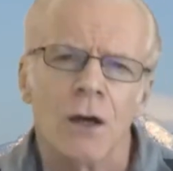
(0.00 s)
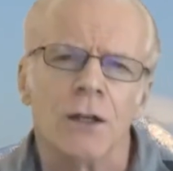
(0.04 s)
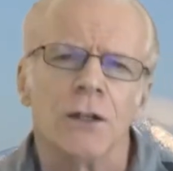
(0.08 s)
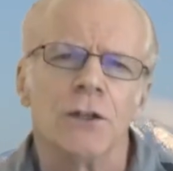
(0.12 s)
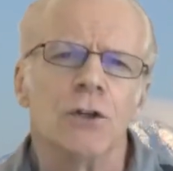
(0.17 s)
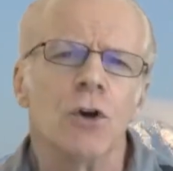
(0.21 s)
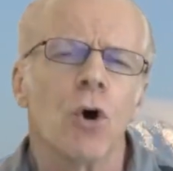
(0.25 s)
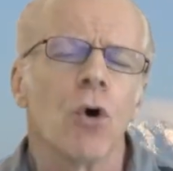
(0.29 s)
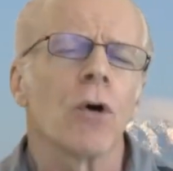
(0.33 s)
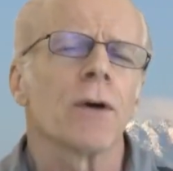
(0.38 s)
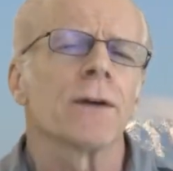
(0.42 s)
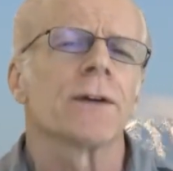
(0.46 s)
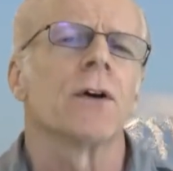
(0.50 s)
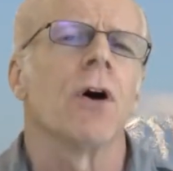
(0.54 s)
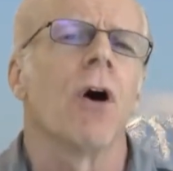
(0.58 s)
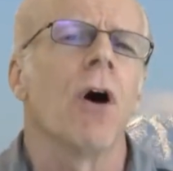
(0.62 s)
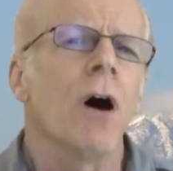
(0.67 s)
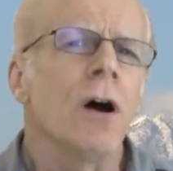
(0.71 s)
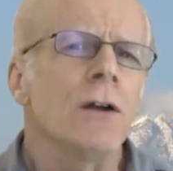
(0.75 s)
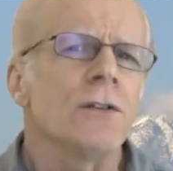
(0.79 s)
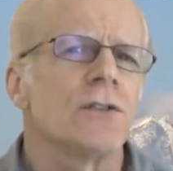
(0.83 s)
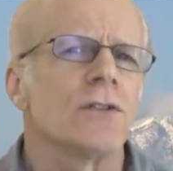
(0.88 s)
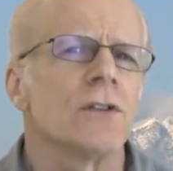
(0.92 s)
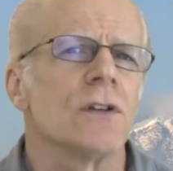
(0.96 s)
Your
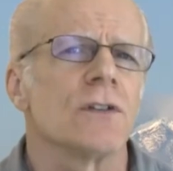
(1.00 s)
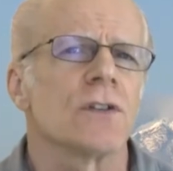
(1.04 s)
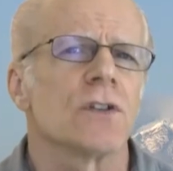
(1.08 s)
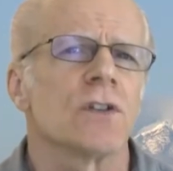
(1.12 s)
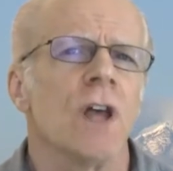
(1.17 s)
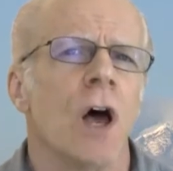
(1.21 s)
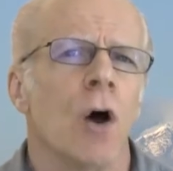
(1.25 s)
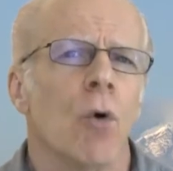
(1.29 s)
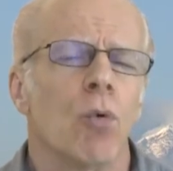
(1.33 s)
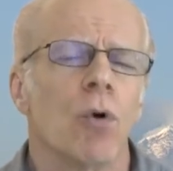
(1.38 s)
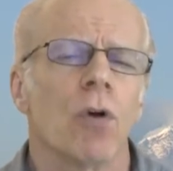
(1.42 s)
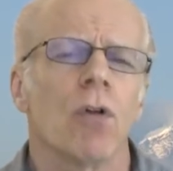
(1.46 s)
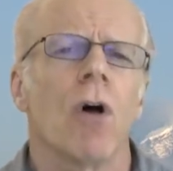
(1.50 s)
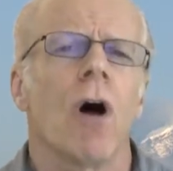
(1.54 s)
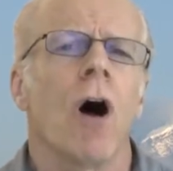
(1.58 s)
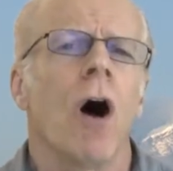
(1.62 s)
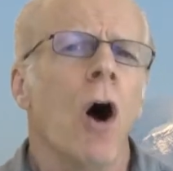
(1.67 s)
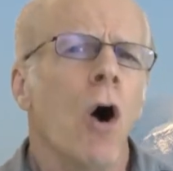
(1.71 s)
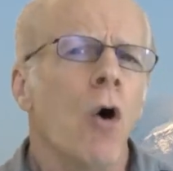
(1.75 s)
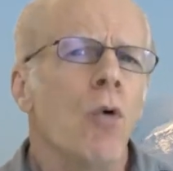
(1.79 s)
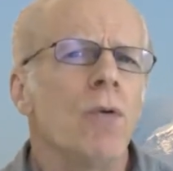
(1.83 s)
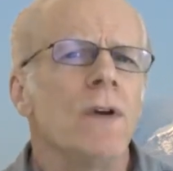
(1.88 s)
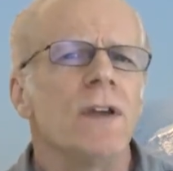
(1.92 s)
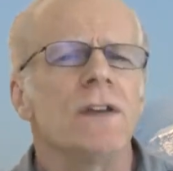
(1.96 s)
conscience will
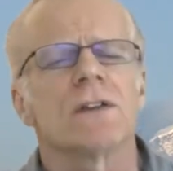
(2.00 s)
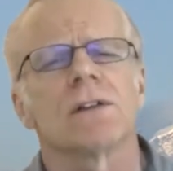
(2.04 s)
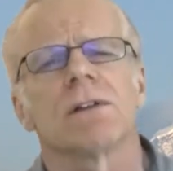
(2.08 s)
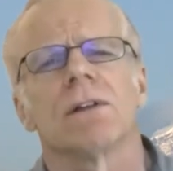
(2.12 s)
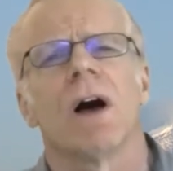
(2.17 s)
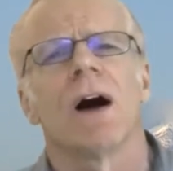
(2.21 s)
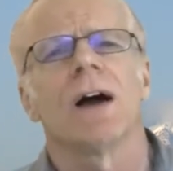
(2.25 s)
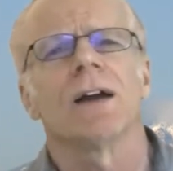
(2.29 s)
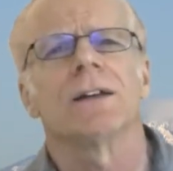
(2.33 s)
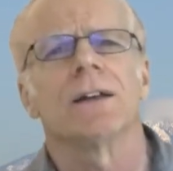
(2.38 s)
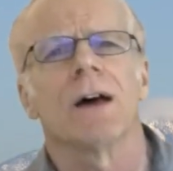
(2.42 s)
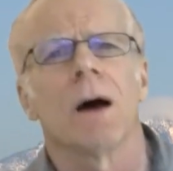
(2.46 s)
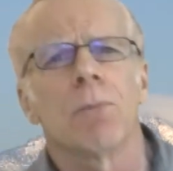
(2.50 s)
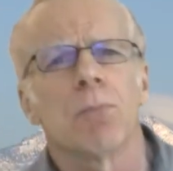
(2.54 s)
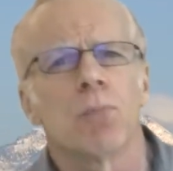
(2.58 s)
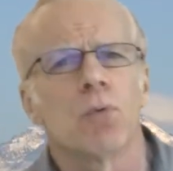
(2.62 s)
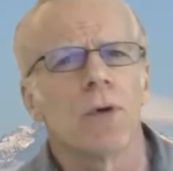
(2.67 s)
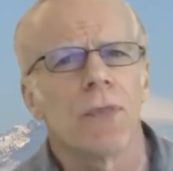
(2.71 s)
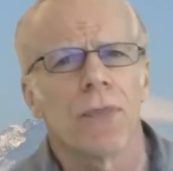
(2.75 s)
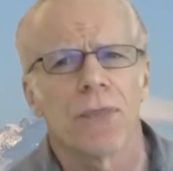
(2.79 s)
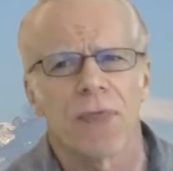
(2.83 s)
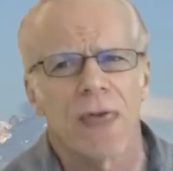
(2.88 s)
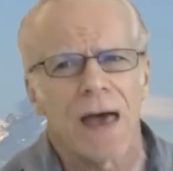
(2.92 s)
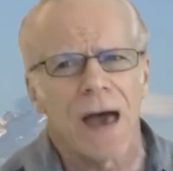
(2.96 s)
always line up
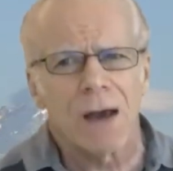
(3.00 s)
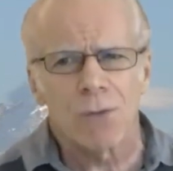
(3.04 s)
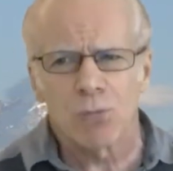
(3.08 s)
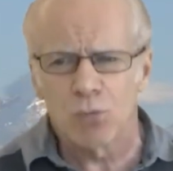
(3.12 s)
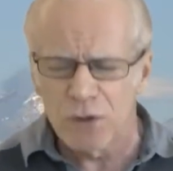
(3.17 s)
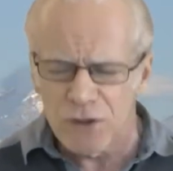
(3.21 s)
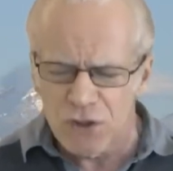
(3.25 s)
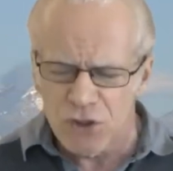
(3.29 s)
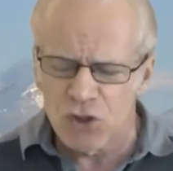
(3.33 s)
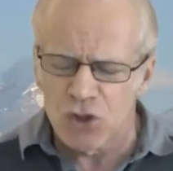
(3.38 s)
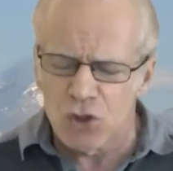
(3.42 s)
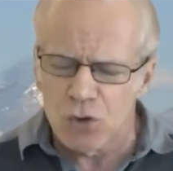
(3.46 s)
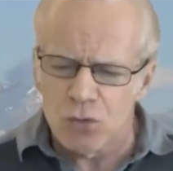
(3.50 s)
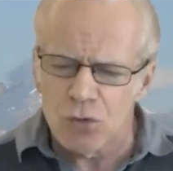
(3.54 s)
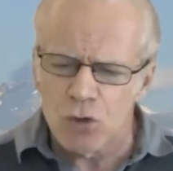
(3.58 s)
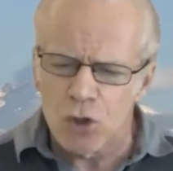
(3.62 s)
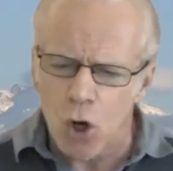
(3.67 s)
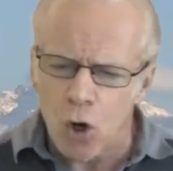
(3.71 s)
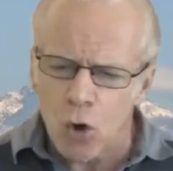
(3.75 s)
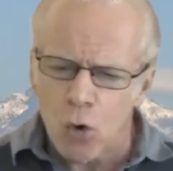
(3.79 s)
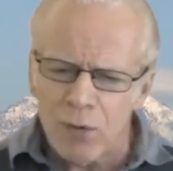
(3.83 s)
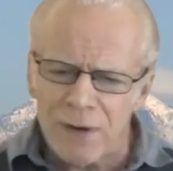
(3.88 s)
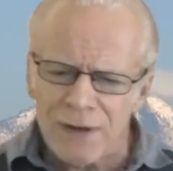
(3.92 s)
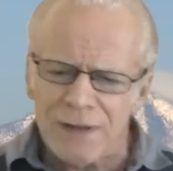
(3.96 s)
with that which you
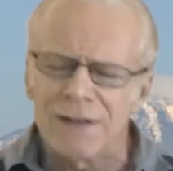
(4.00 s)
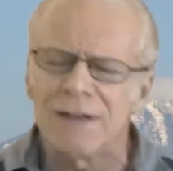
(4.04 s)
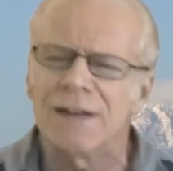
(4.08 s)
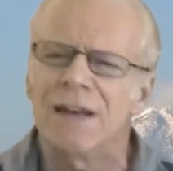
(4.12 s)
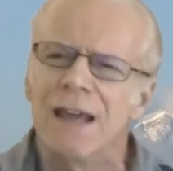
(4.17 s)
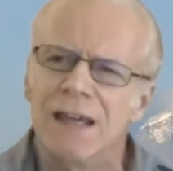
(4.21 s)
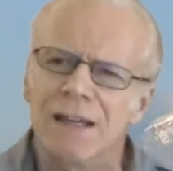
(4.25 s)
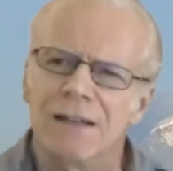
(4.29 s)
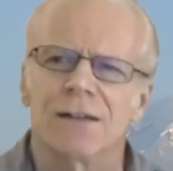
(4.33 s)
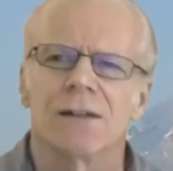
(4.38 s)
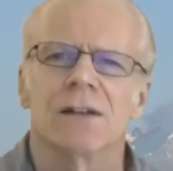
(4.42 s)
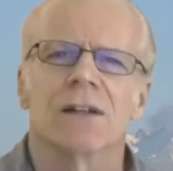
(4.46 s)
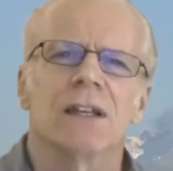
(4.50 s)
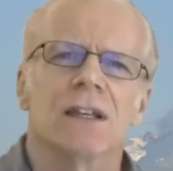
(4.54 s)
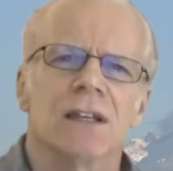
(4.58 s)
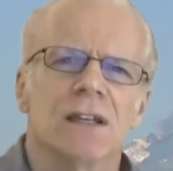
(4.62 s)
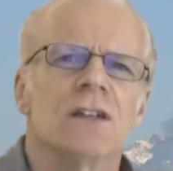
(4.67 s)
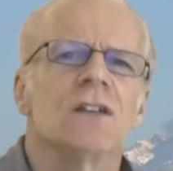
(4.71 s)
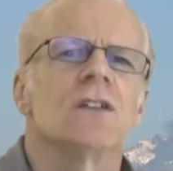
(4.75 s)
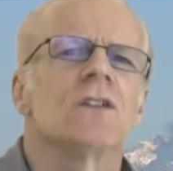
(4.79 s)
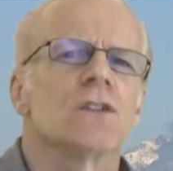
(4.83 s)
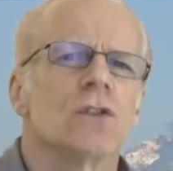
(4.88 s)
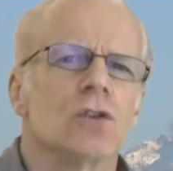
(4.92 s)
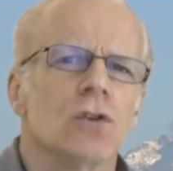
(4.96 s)
know innately
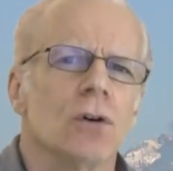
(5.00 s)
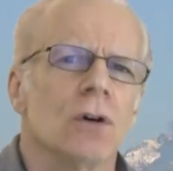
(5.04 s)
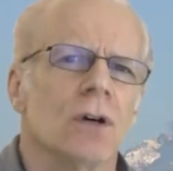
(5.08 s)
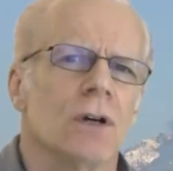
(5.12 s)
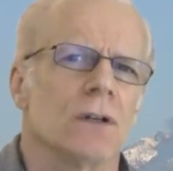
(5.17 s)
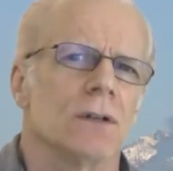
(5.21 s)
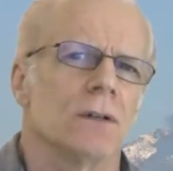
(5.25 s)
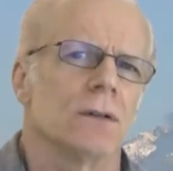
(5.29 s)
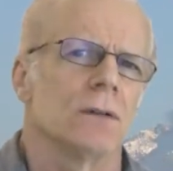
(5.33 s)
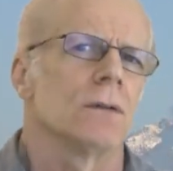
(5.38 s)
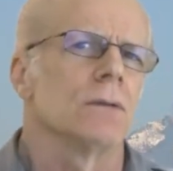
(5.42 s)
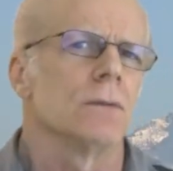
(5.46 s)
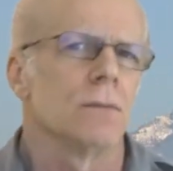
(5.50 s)
is good.